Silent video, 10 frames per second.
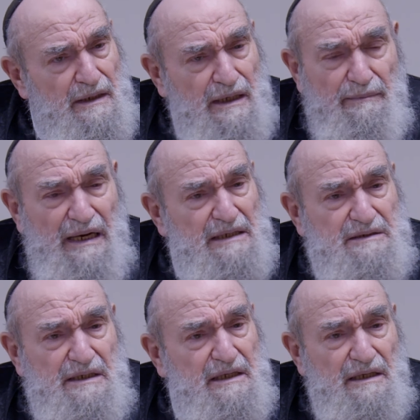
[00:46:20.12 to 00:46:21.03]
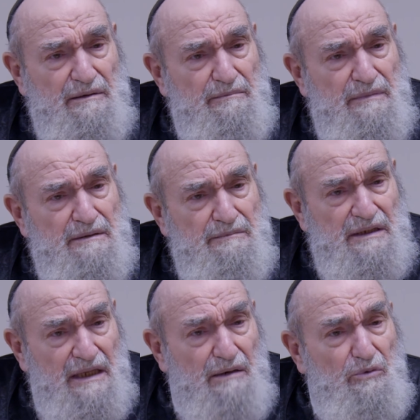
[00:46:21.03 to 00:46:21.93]
I'm not out to kill him.
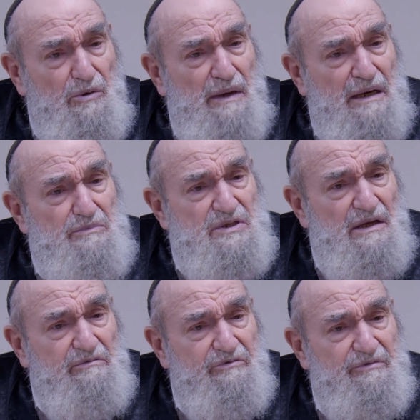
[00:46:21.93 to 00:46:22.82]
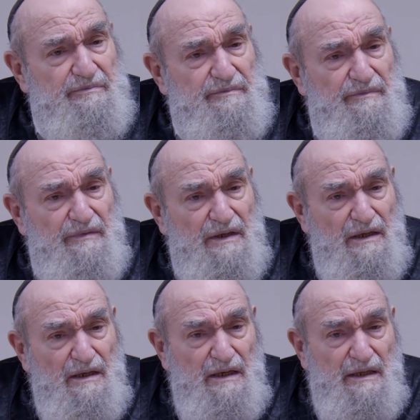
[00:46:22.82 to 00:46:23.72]
Let him worry about himself.
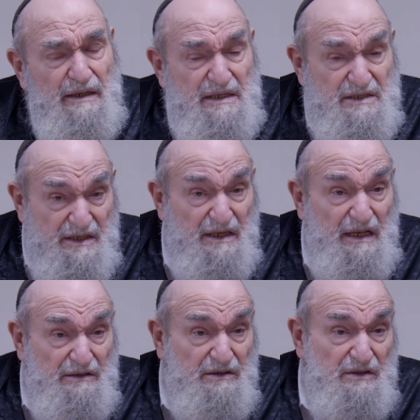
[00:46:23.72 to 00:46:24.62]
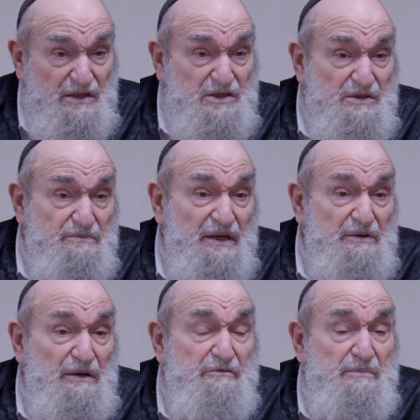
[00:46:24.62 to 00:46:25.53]
Let's see that this is about
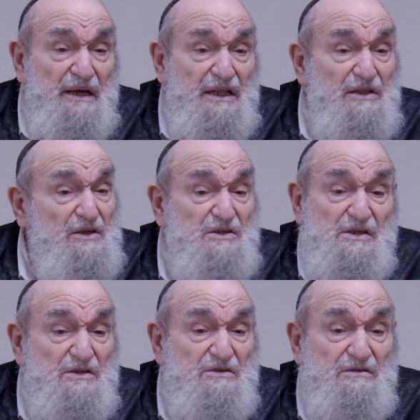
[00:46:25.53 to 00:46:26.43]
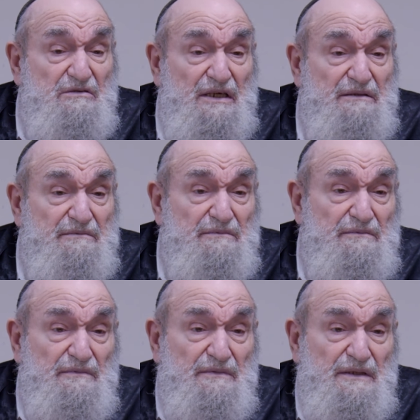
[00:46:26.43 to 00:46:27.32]
everybody does this, right?
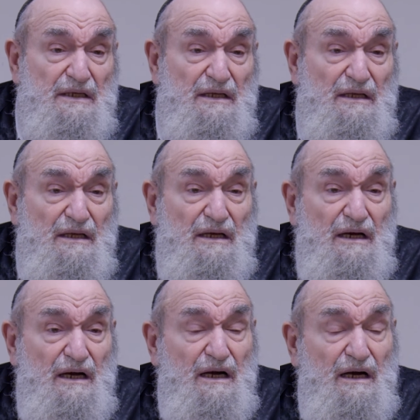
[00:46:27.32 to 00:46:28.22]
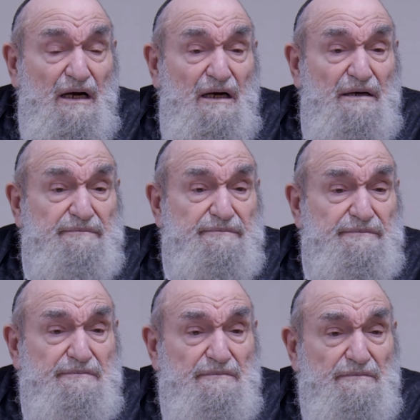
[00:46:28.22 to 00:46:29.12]
Um,
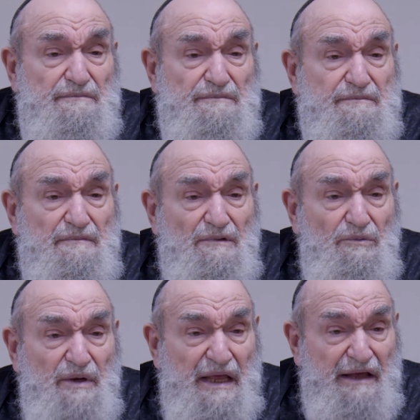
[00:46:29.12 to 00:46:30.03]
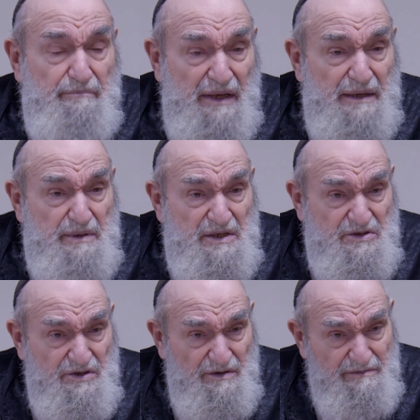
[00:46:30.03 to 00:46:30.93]
when you had
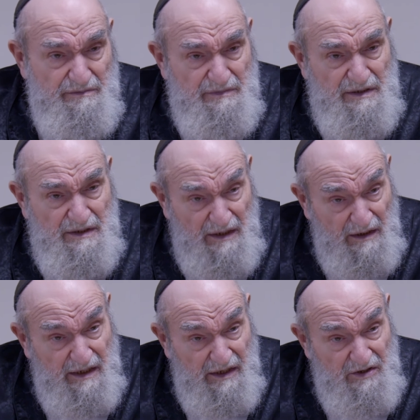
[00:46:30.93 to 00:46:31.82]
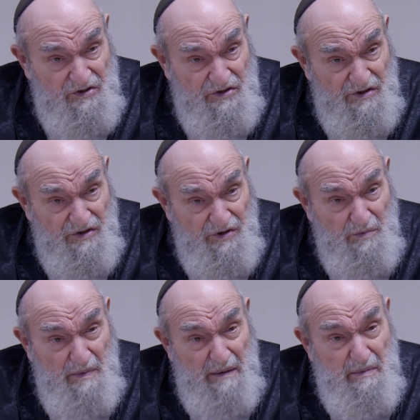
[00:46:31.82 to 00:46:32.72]
babies, little kids, you
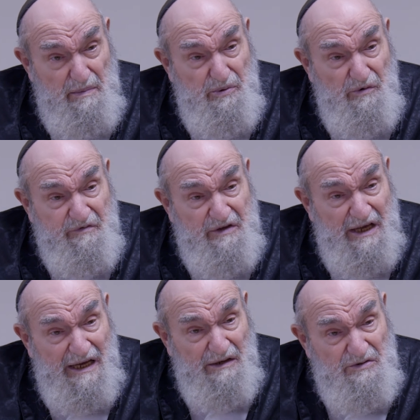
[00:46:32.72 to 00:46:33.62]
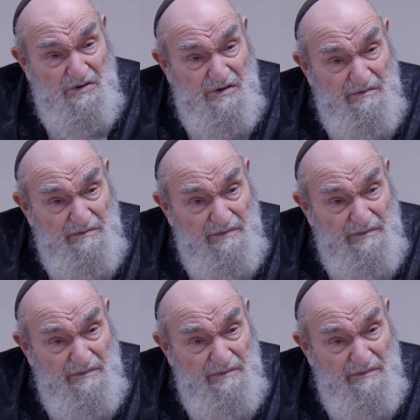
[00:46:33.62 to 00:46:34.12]
baby-proofed your house